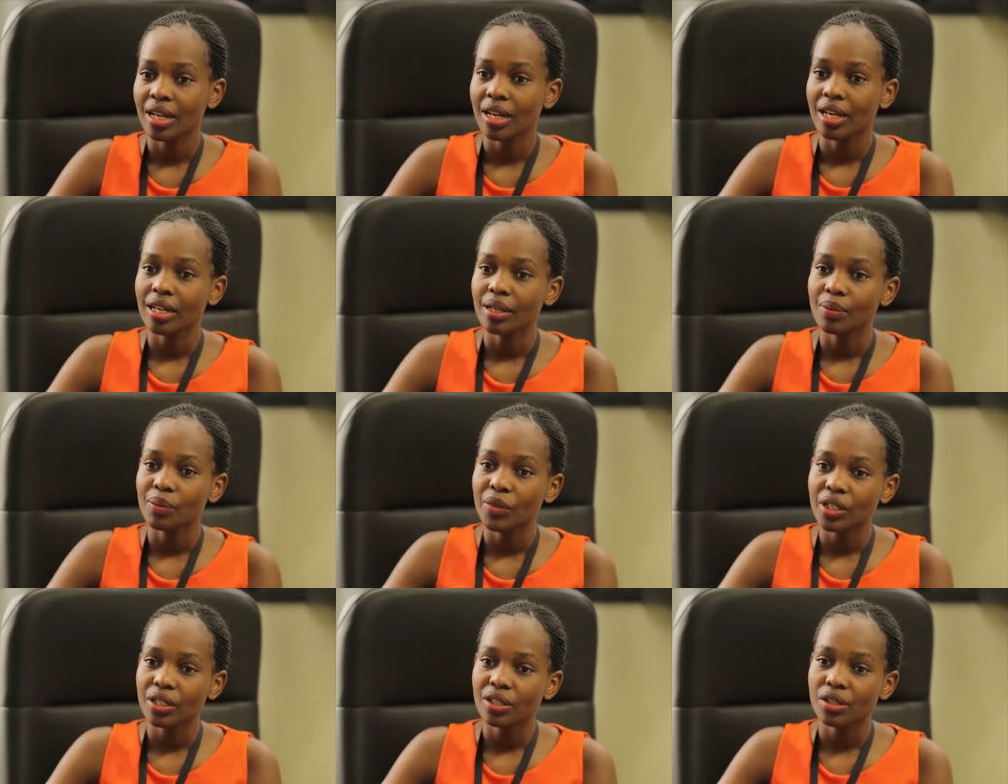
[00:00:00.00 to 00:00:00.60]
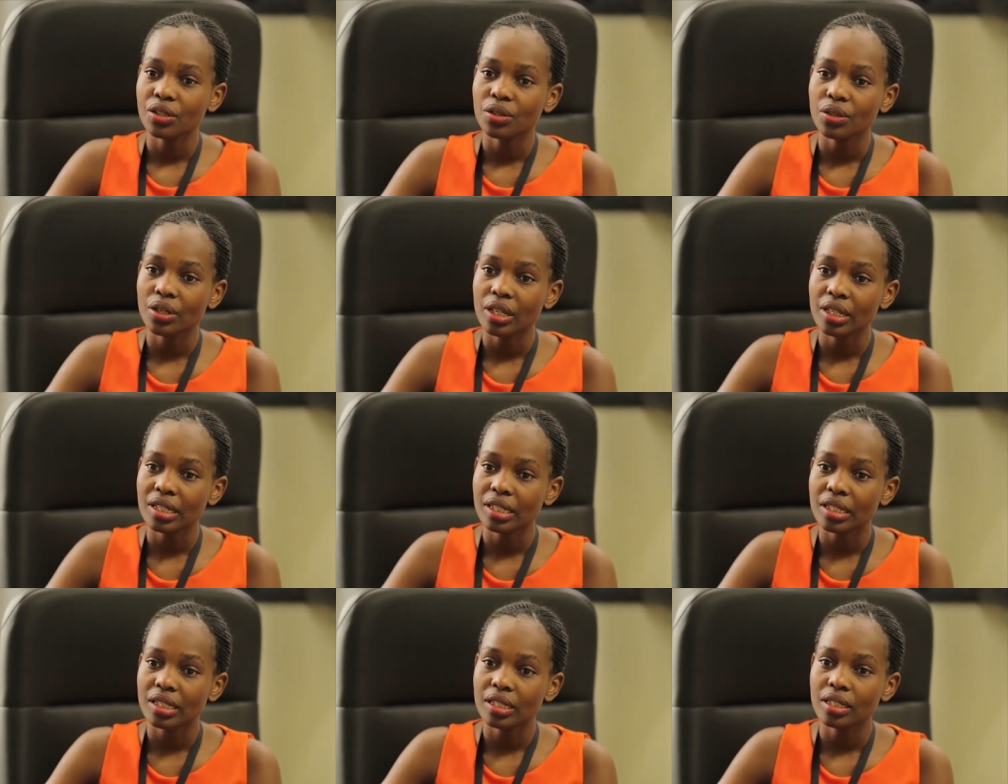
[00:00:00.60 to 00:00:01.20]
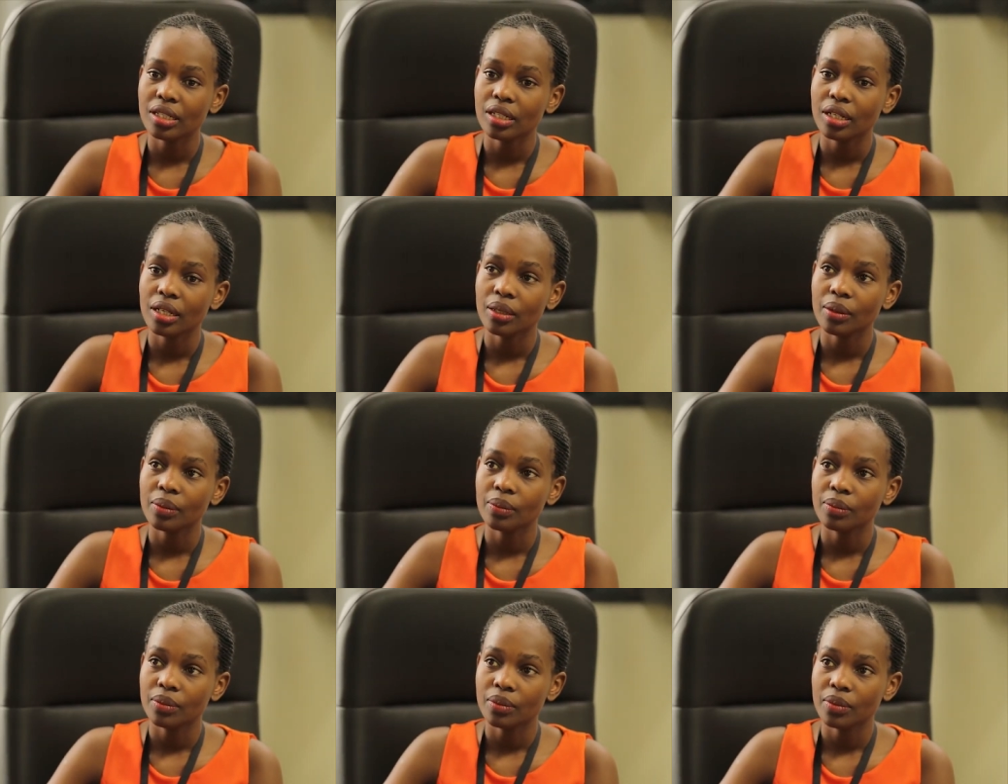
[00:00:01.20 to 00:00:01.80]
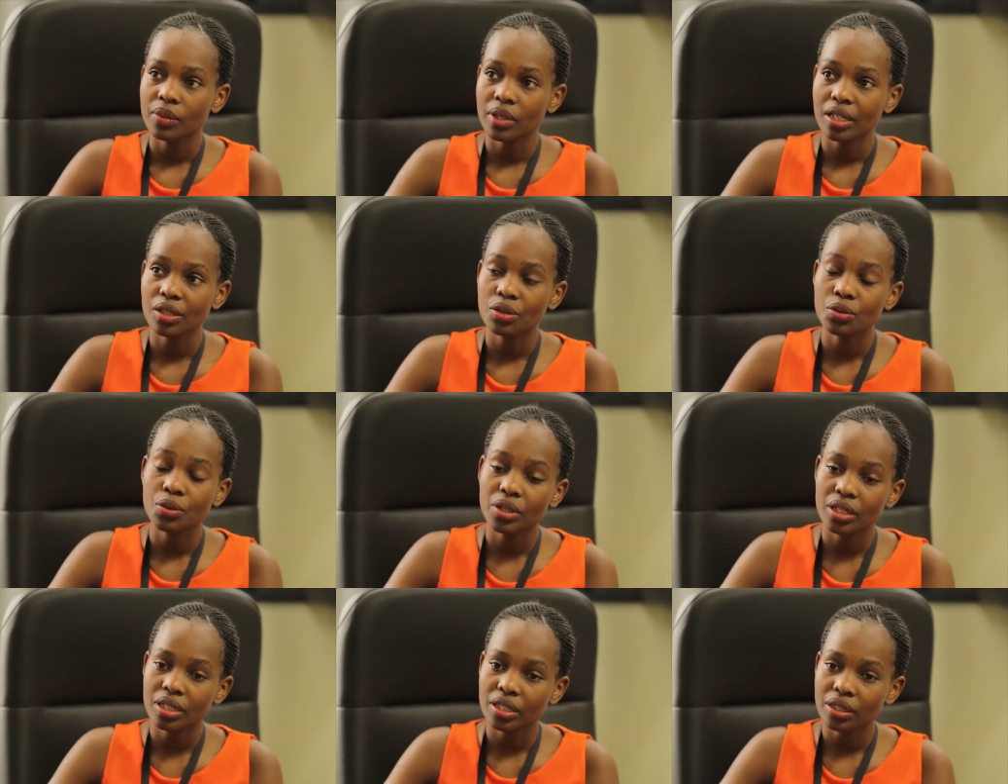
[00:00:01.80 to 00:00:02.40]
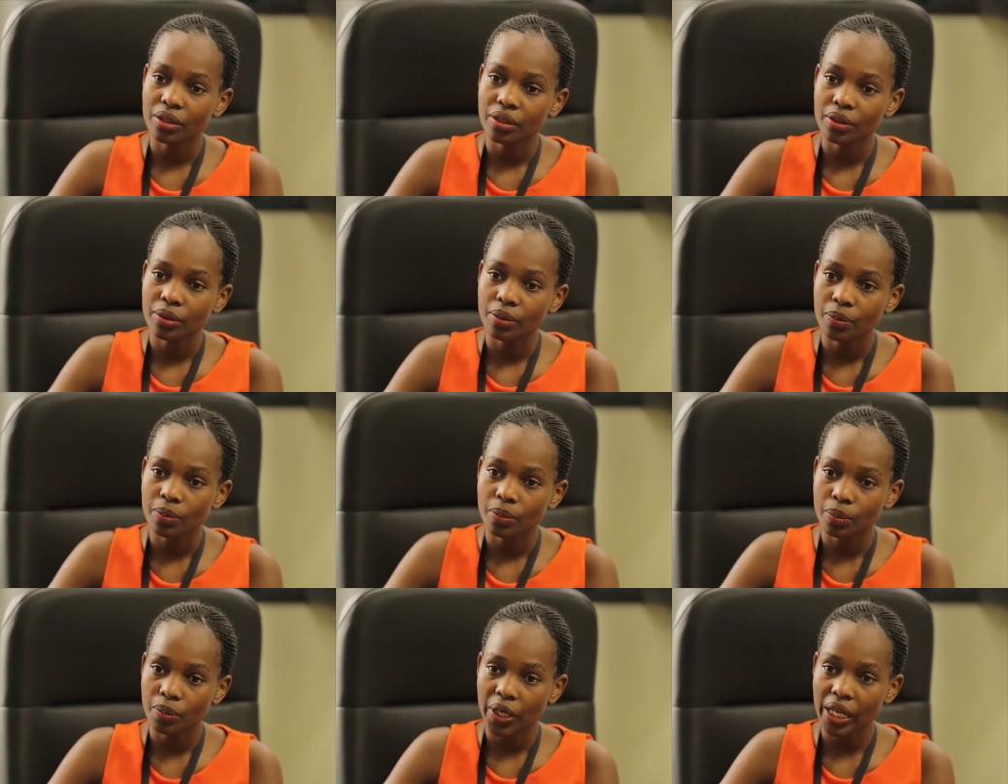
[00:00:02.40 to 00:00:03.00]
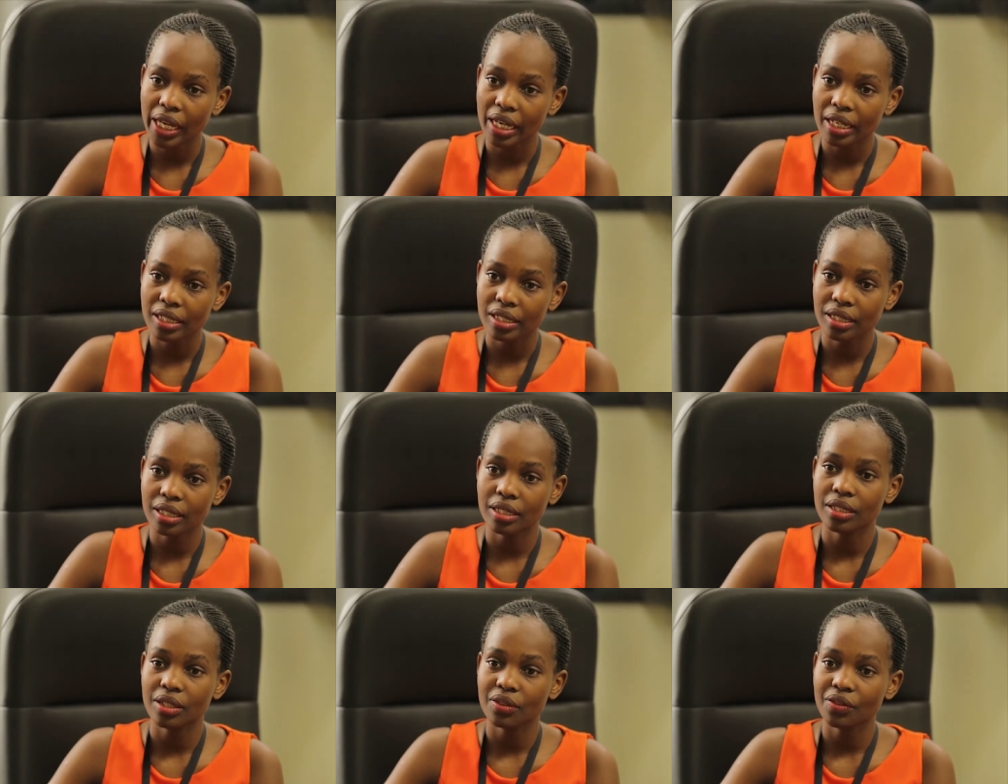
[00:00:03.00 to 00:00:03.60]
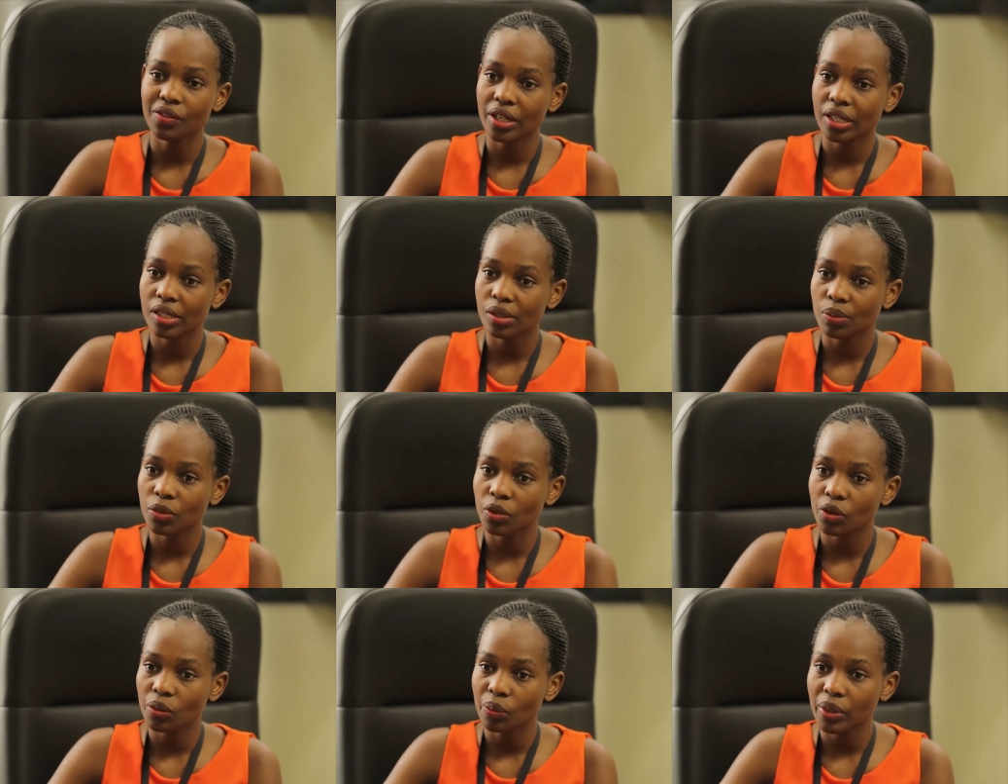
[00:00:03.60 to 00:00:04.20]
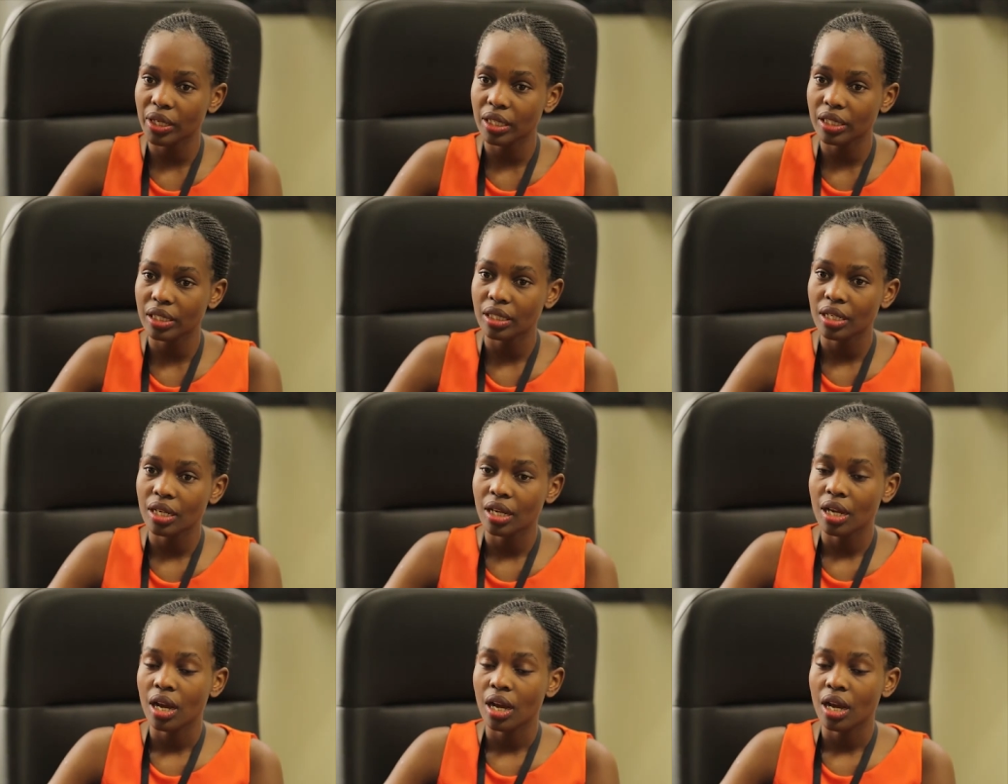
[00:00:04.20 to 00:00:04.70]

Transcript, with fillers: uh, making sure that um, the Twitter page and the Facebook page